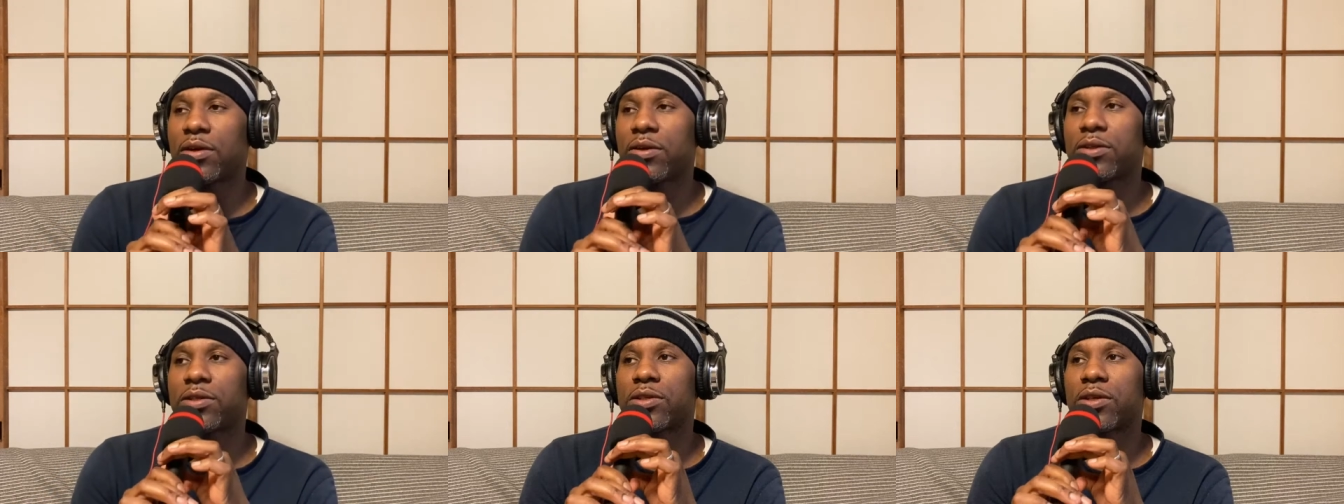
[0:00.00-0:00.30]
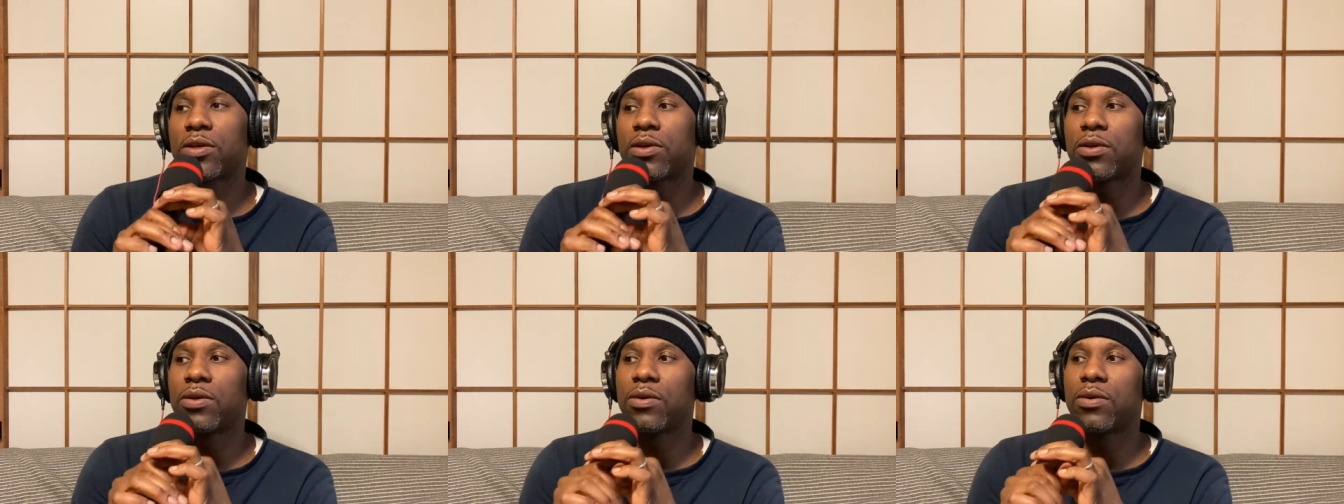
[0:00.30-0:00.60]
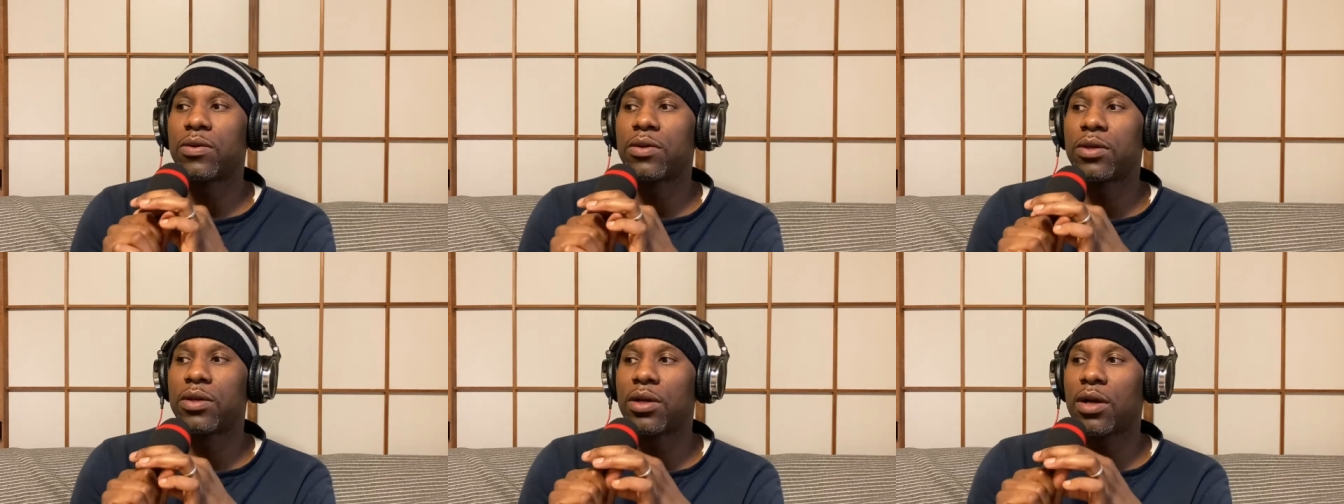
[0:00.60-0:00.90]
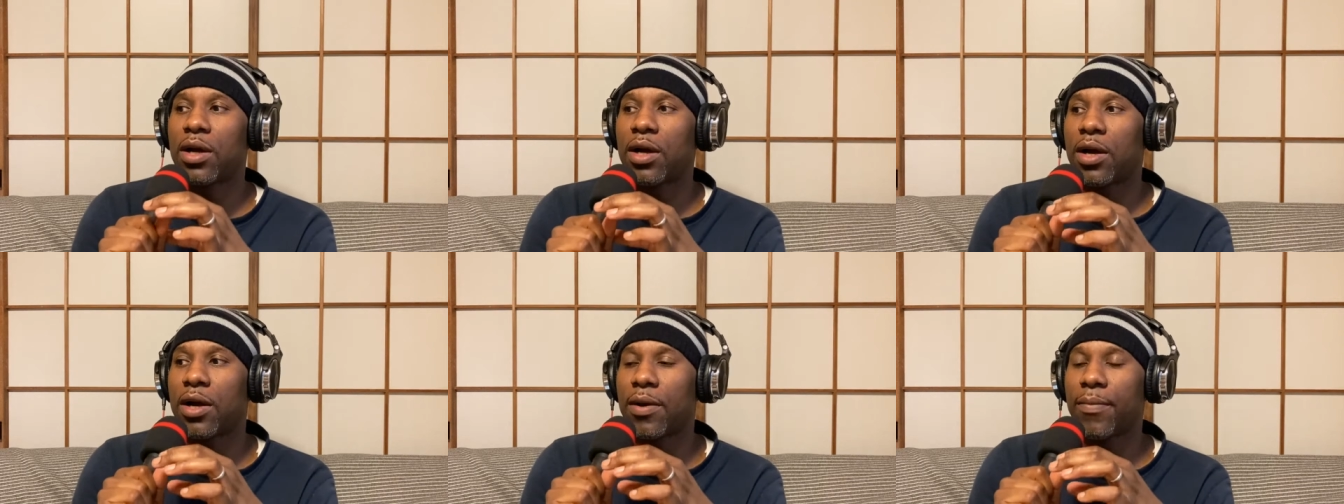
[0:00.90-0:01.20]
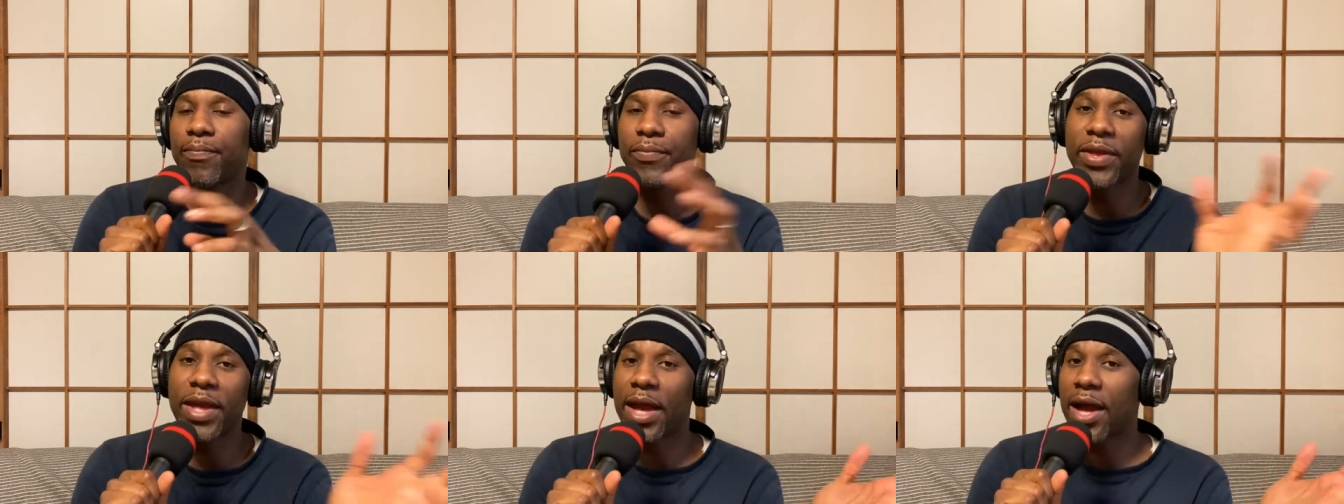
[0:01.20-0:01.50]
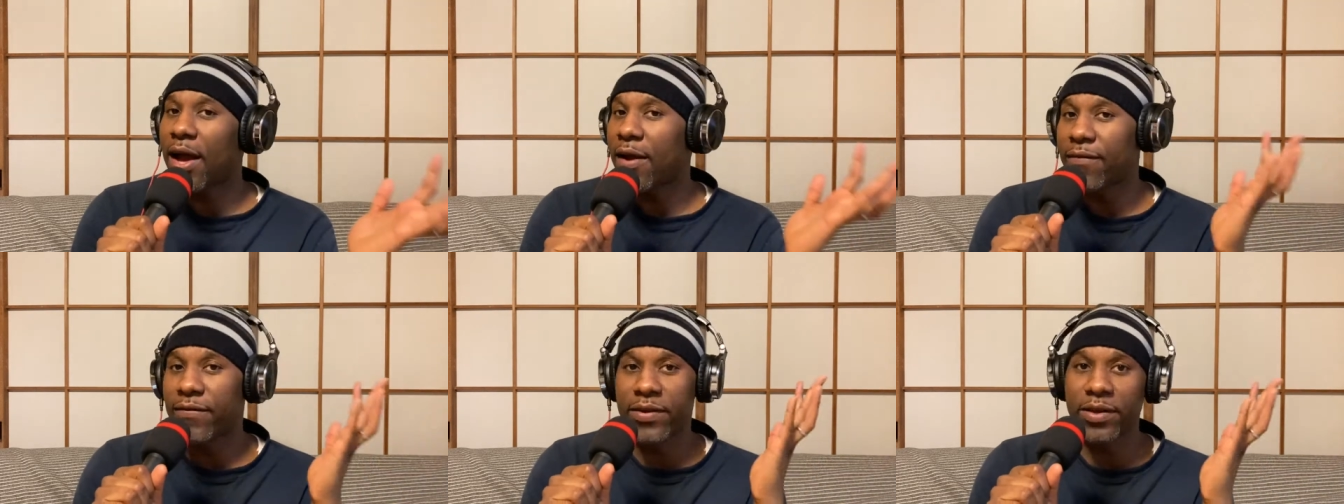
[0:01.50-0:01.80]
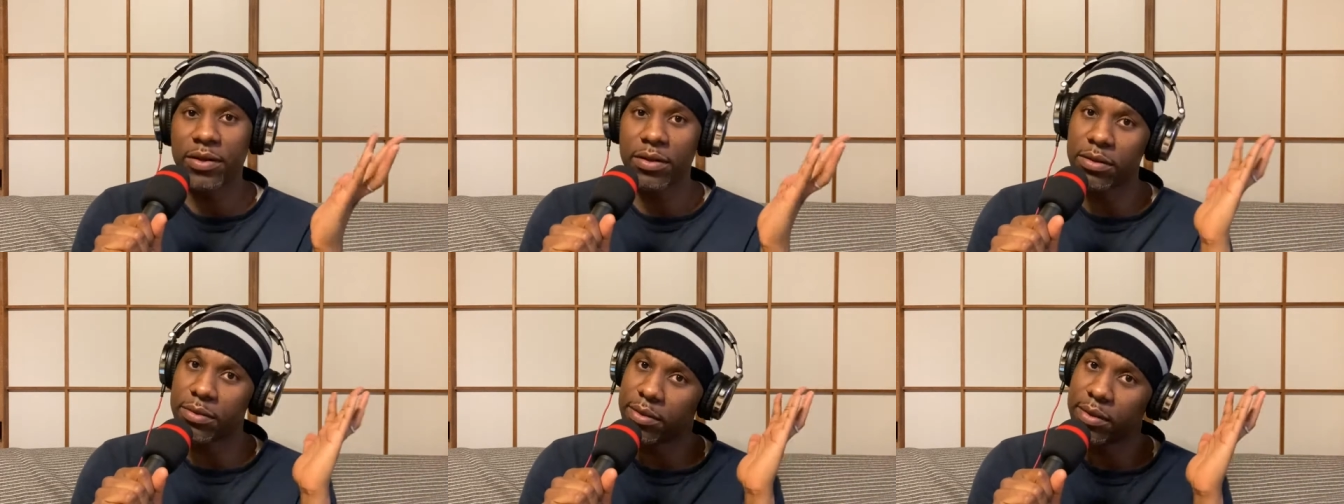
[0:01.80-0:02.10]
So yeah, I
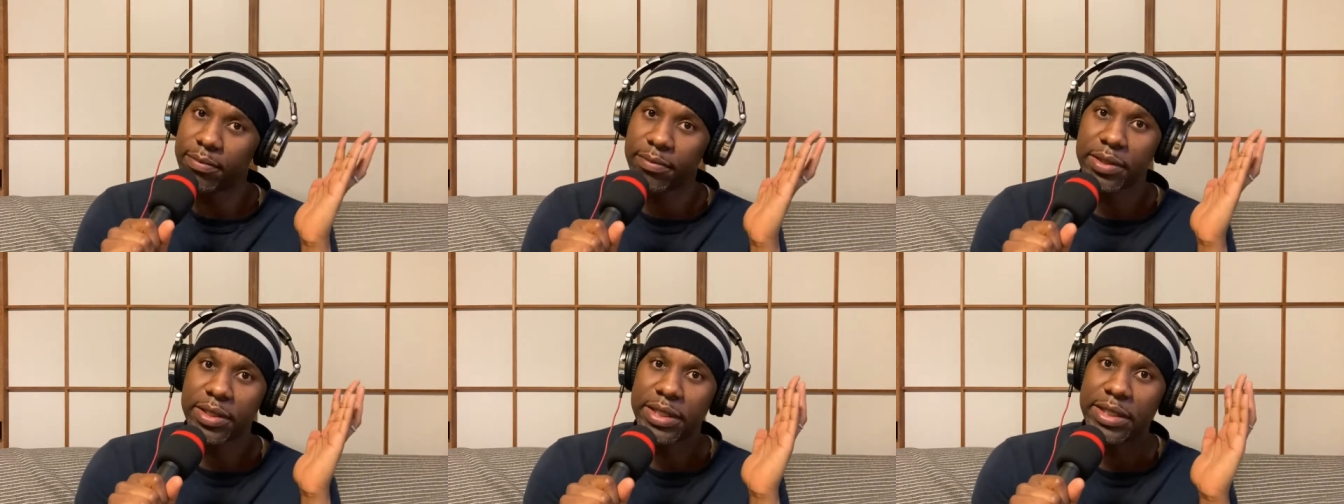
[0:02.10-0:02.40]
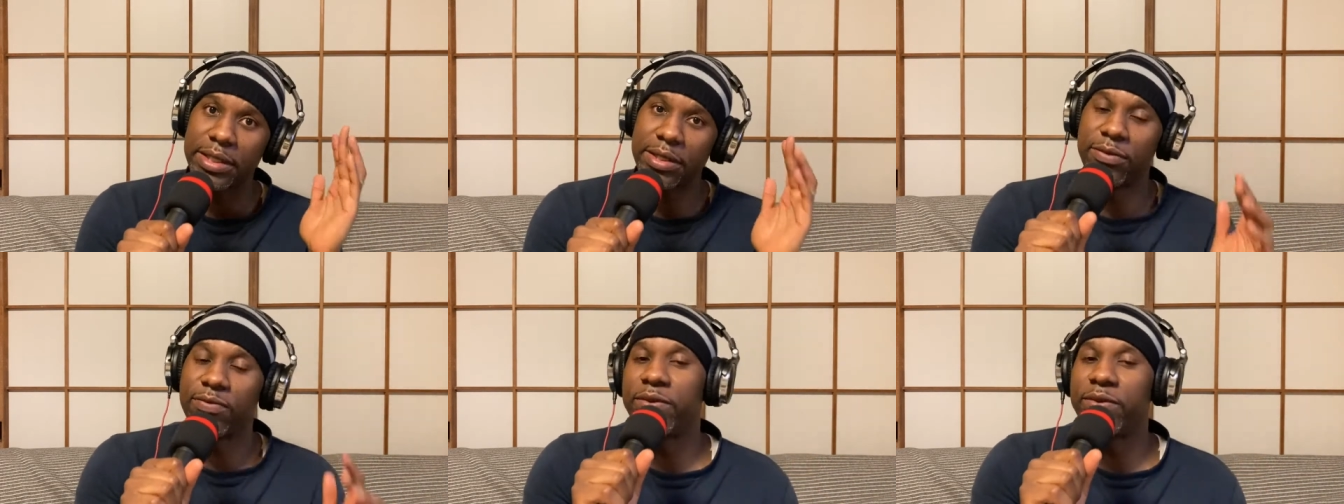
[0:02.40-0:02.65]
feel completely